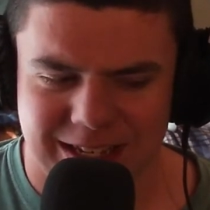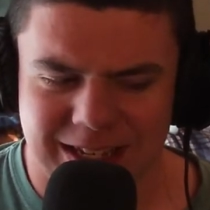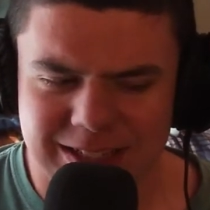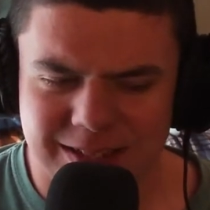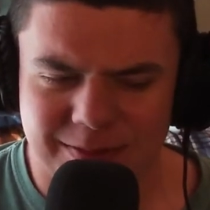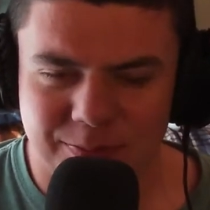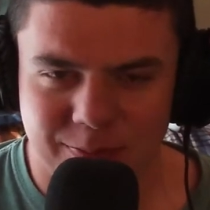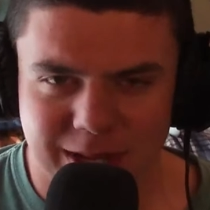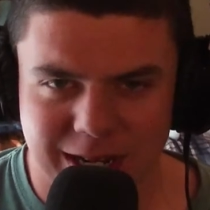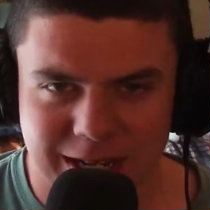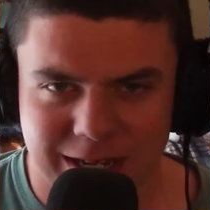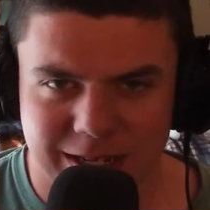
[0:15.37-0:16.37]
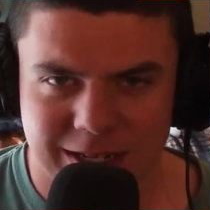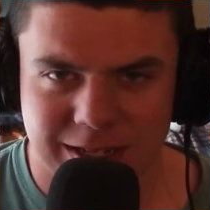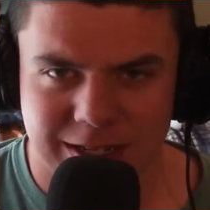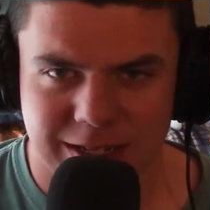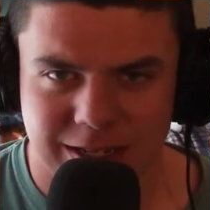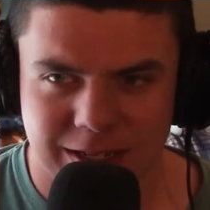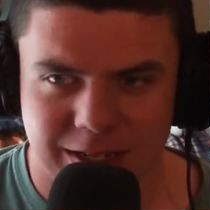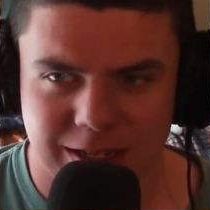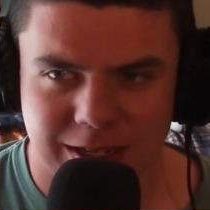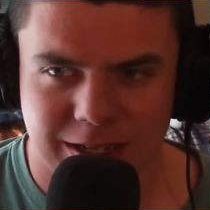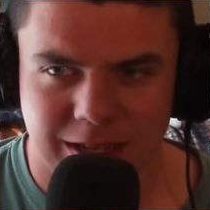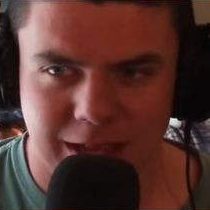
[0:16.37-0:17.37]
submitted
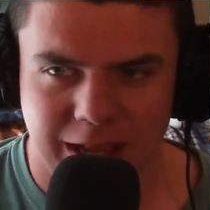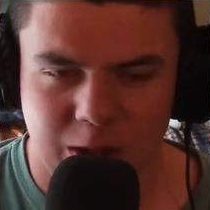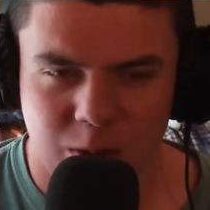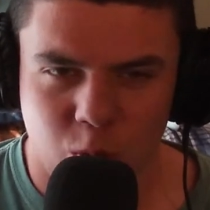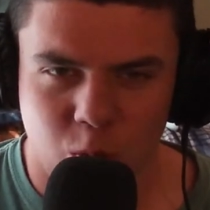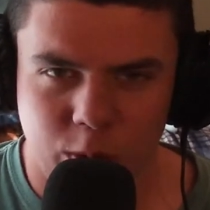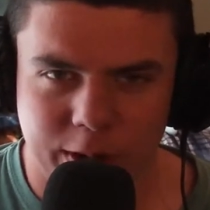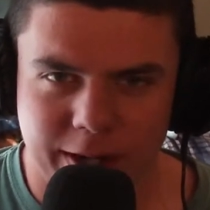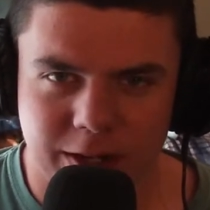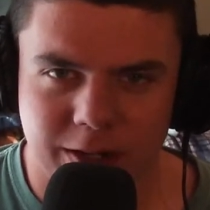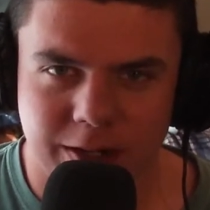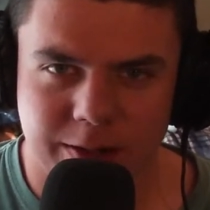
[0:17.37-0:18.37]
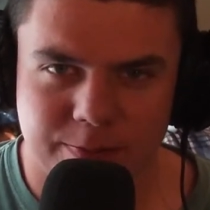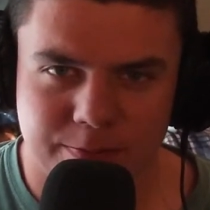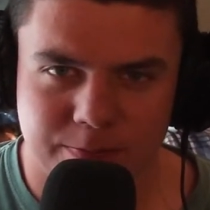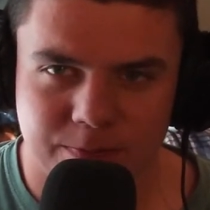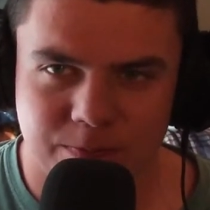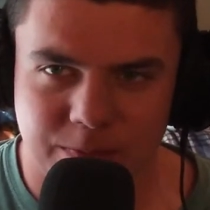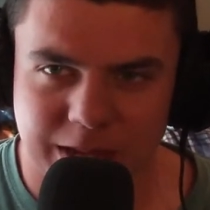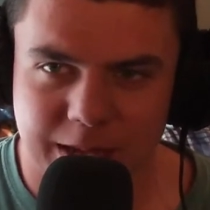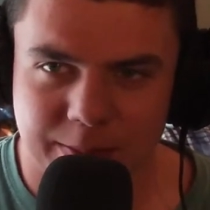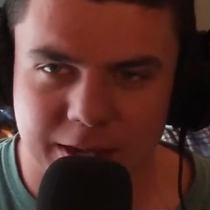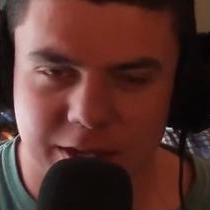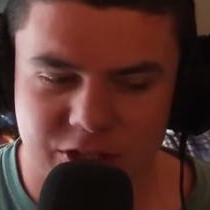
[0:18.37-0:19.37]
a weird
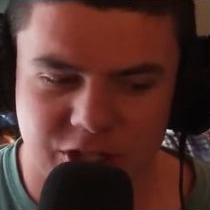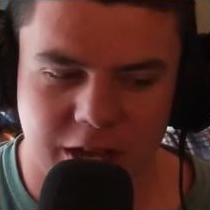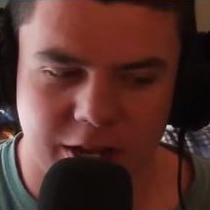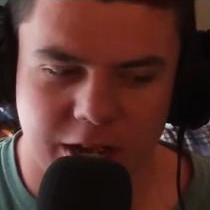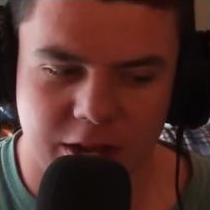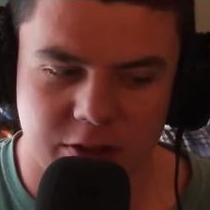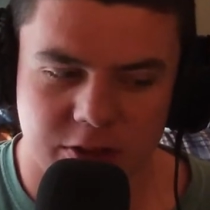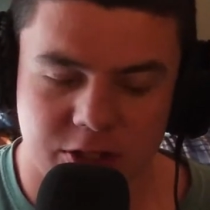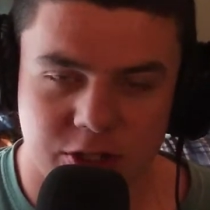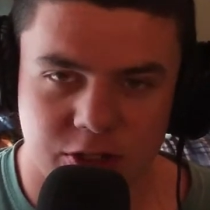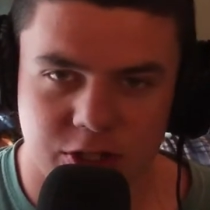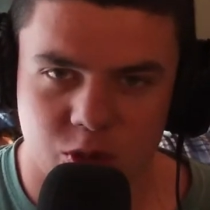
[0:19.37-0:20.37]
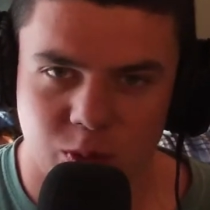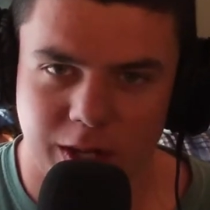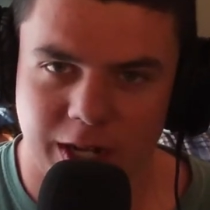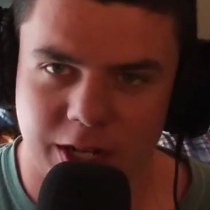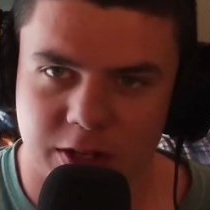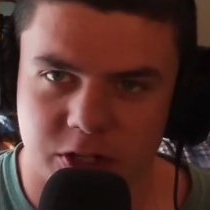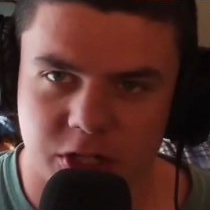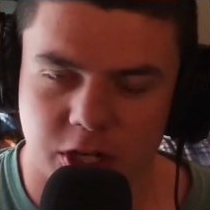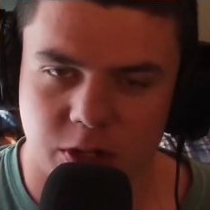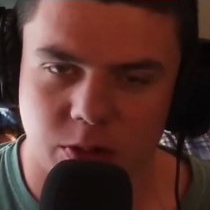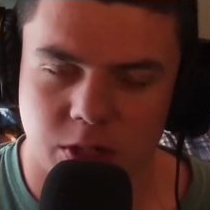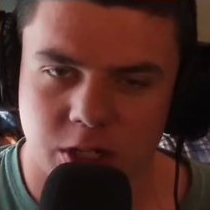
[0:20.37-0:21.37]
email shout out to this radio
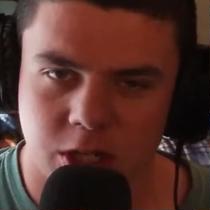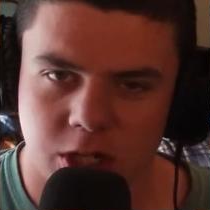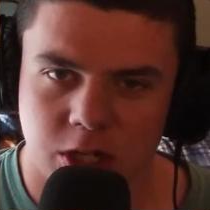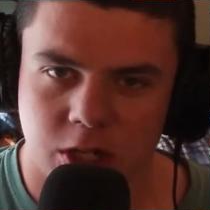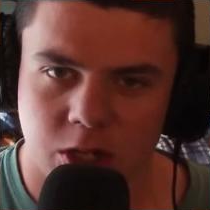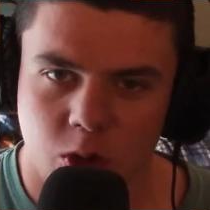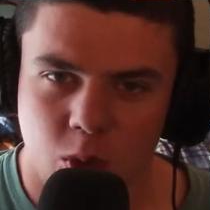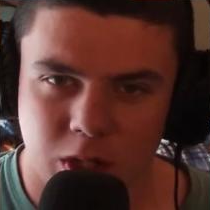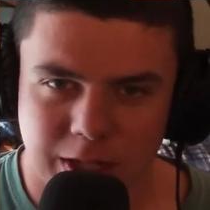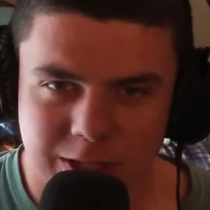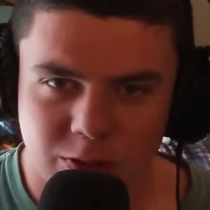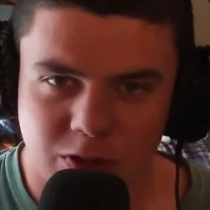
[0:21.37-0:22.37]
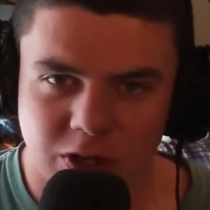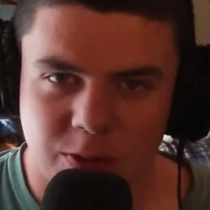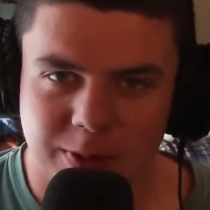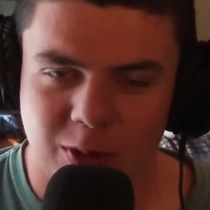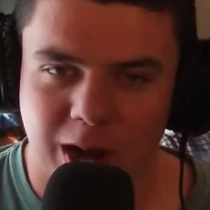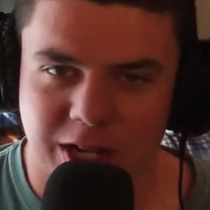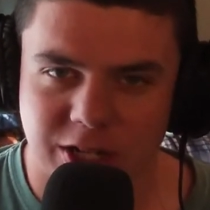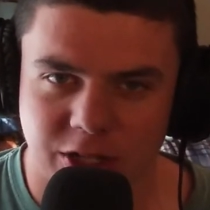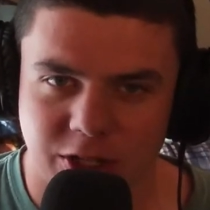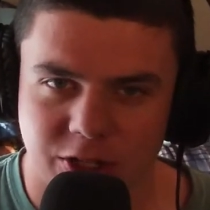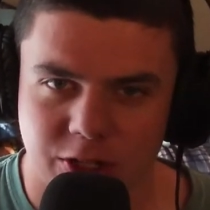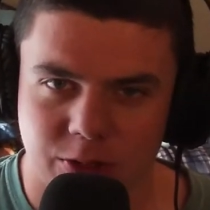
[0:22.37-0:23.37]
show. Well, that's what we're going to be
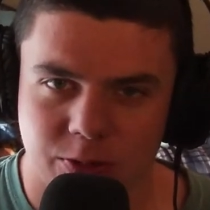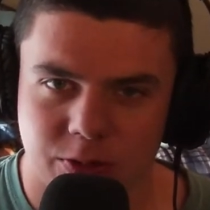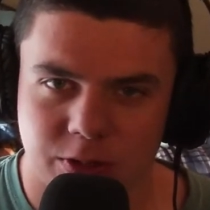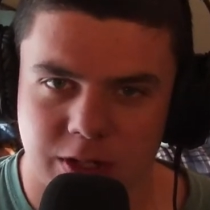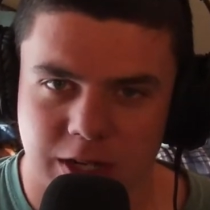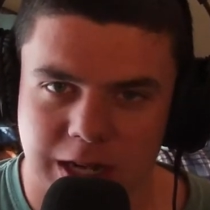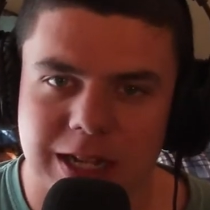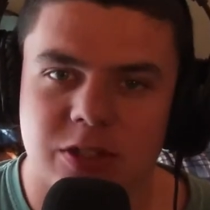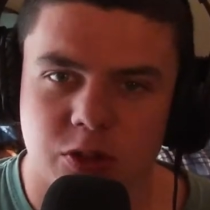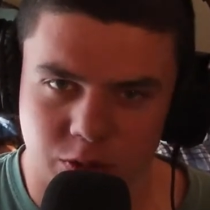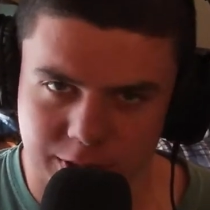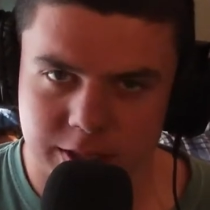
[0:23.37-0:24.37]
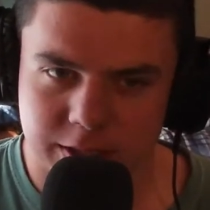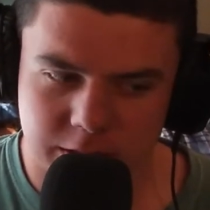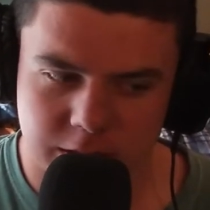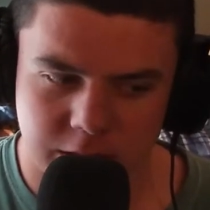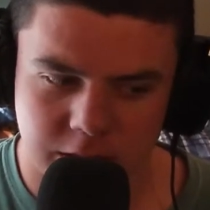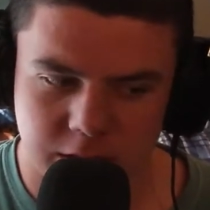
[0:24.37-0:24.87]
reacting to. Let's do this.